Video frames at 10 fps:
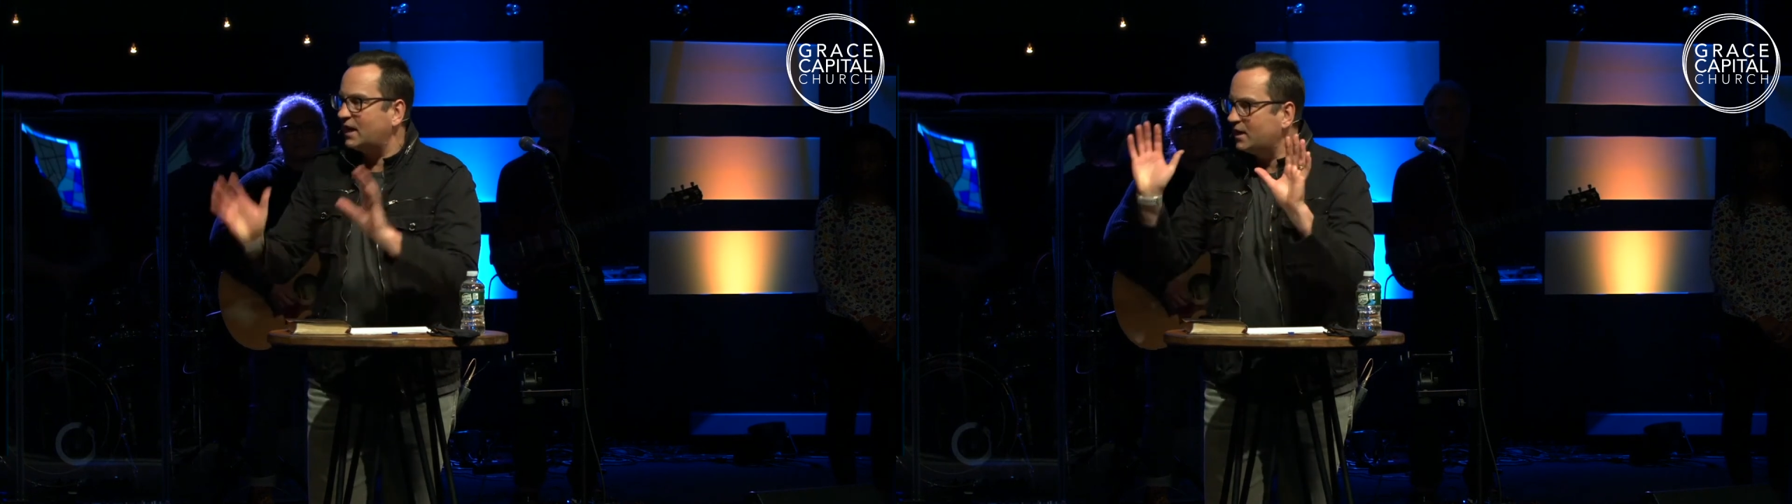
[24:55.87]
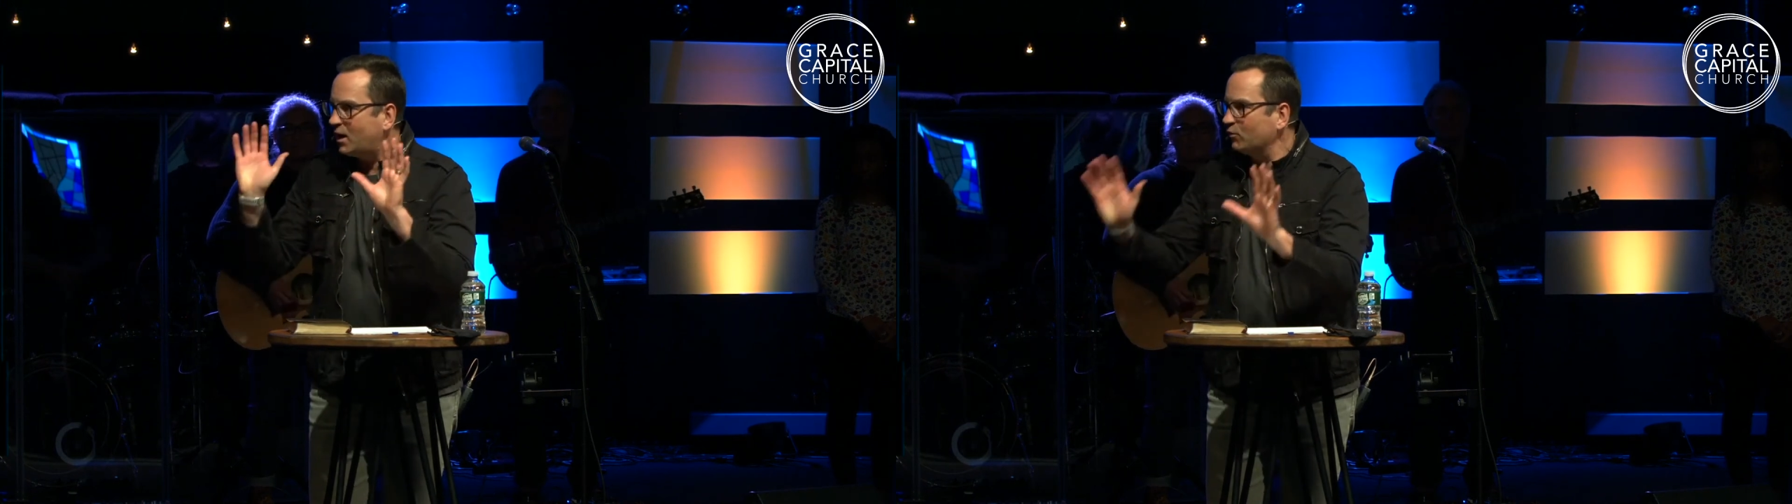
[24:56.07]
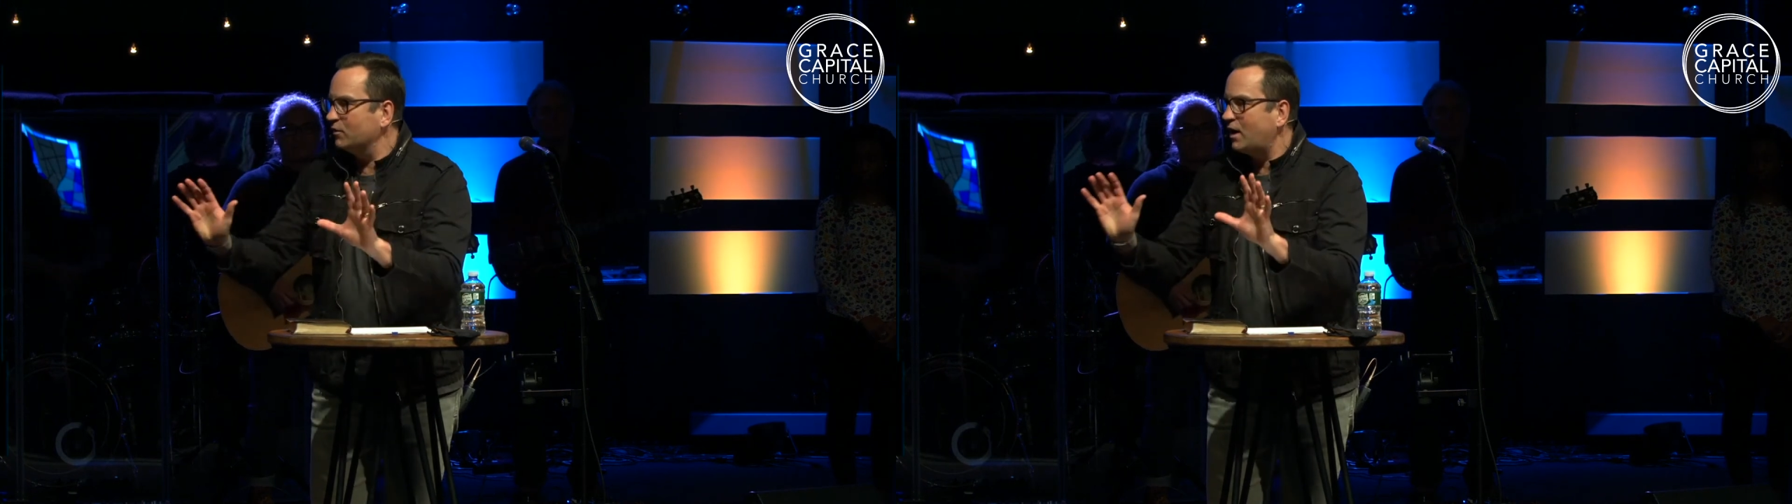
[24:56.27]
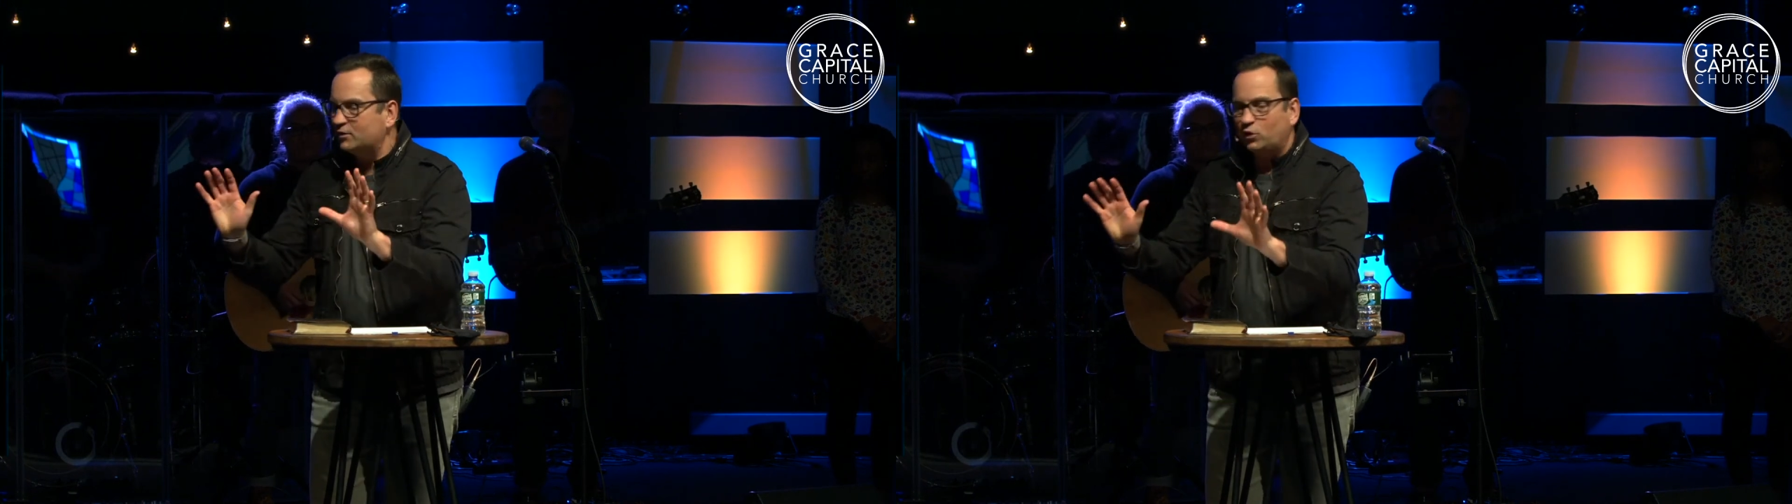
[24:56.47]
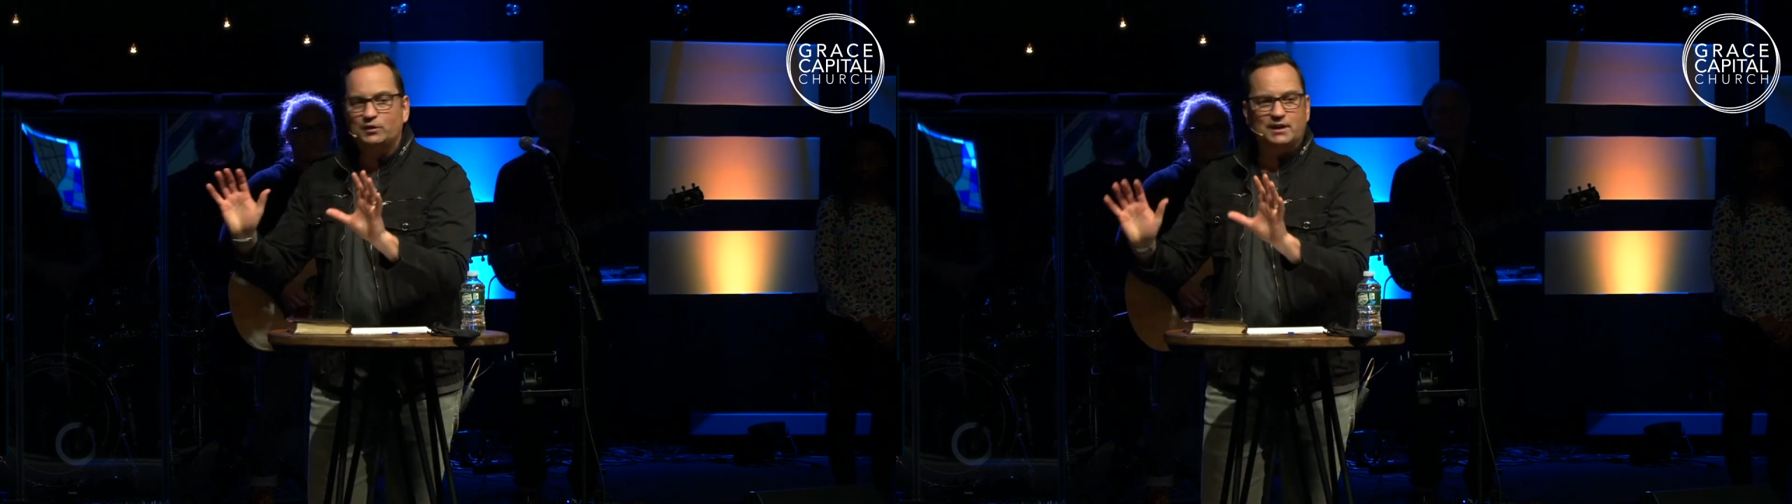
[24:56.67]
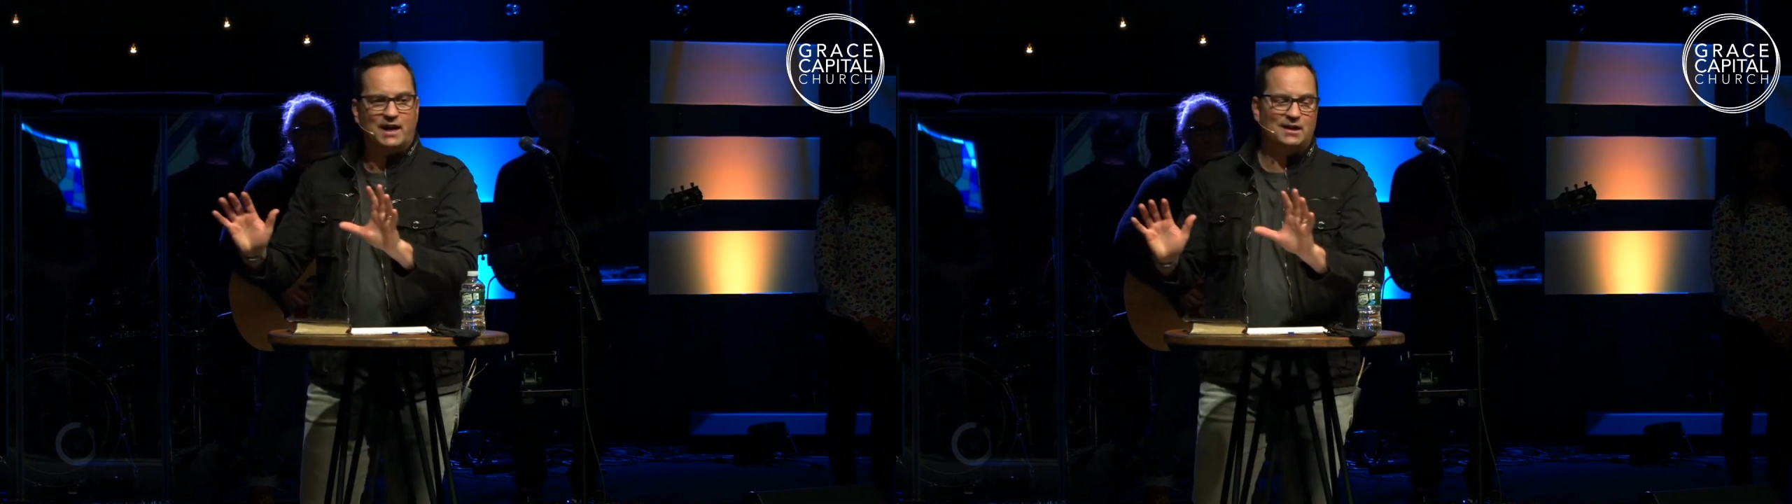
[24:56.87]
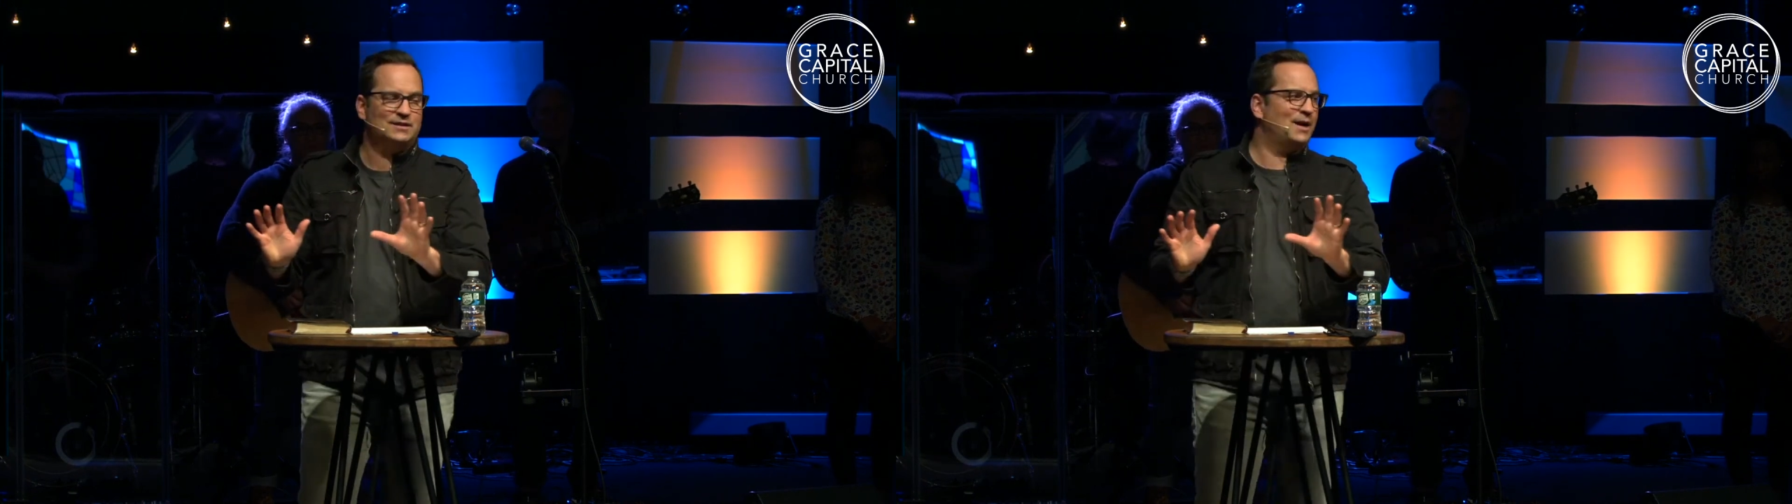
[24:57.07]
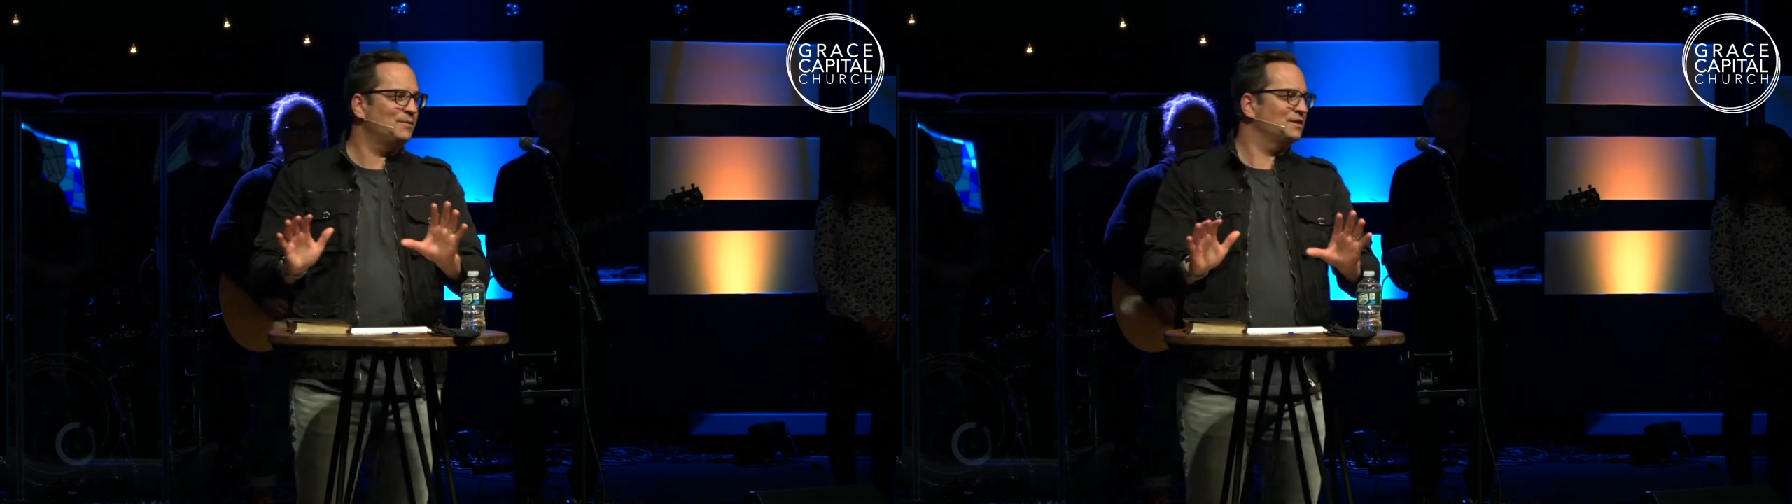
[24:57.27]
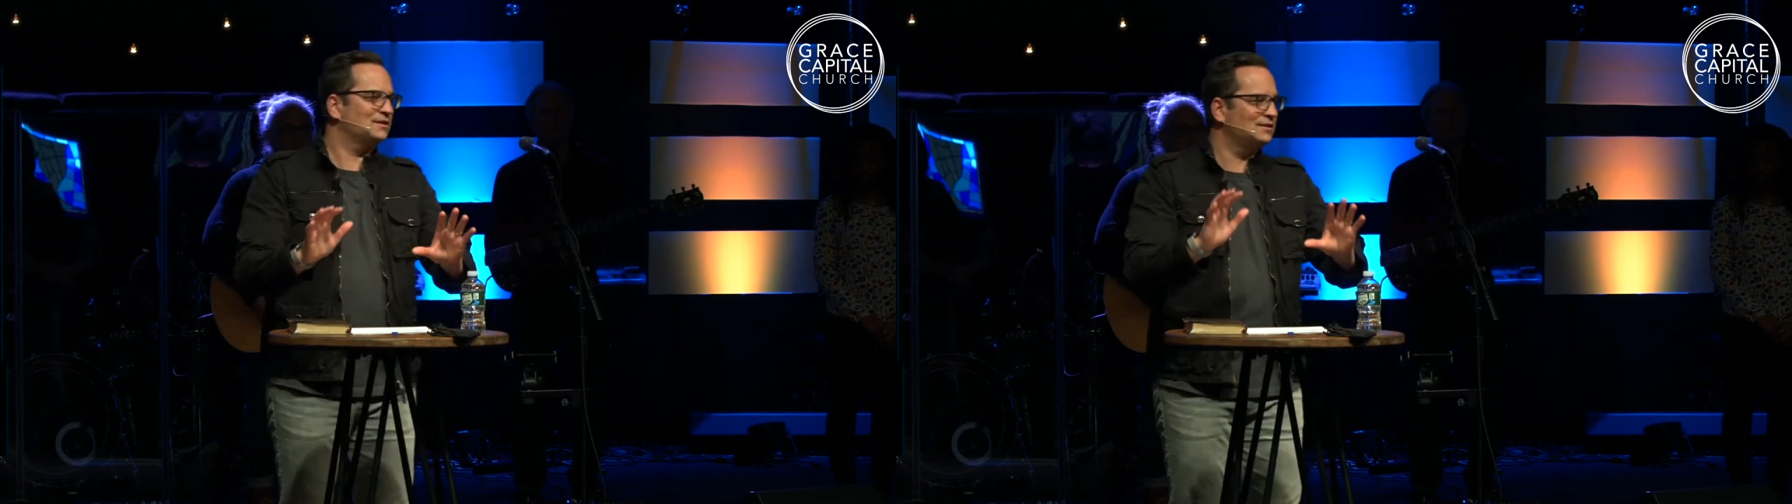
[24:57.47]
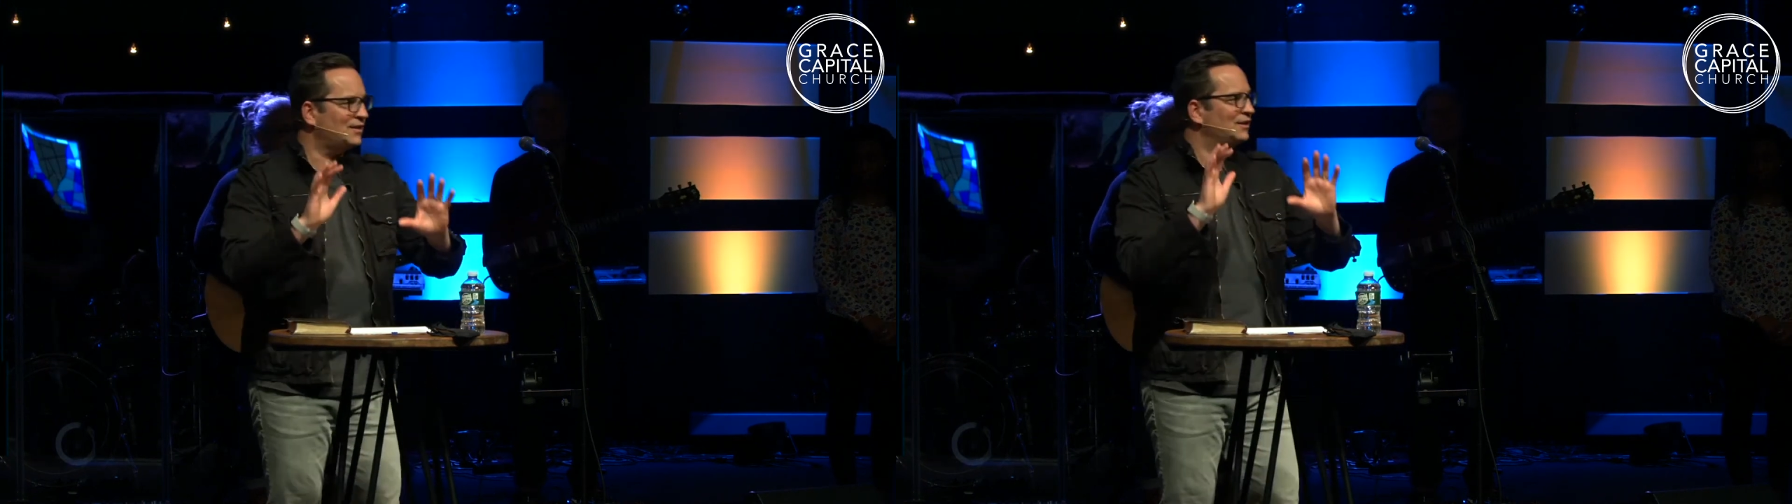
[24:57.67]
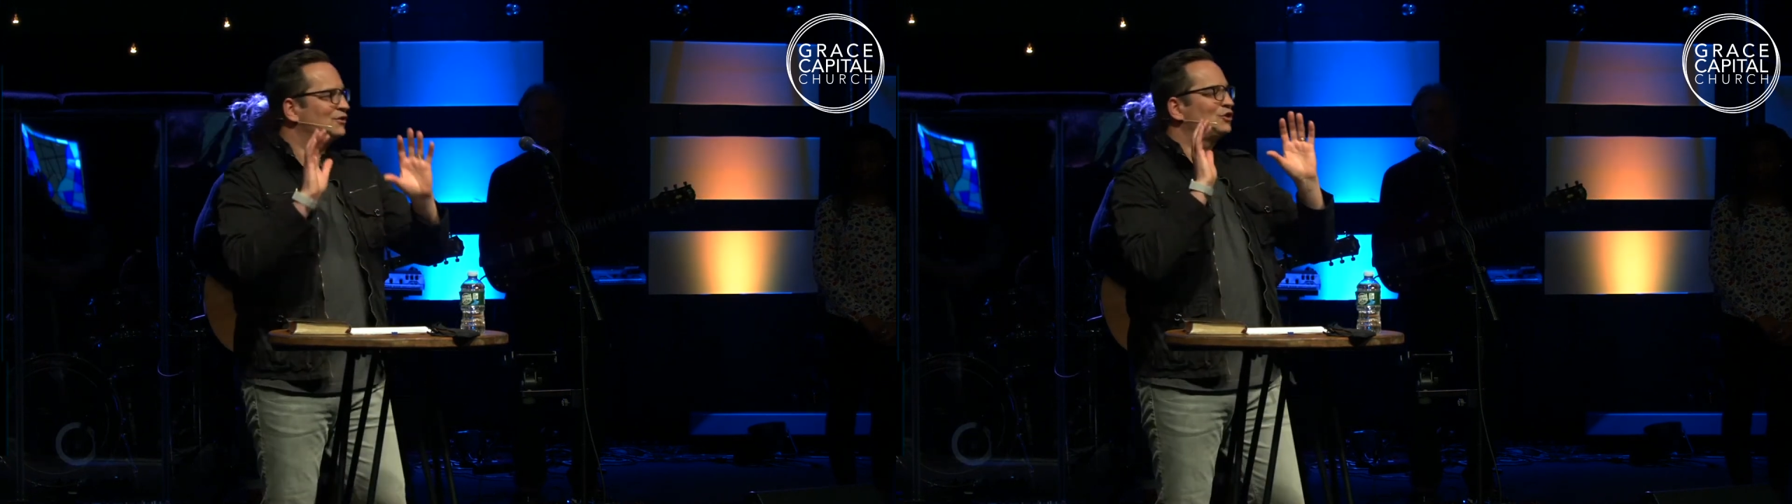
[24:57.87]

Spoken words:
I told you ahead of time, this is nothing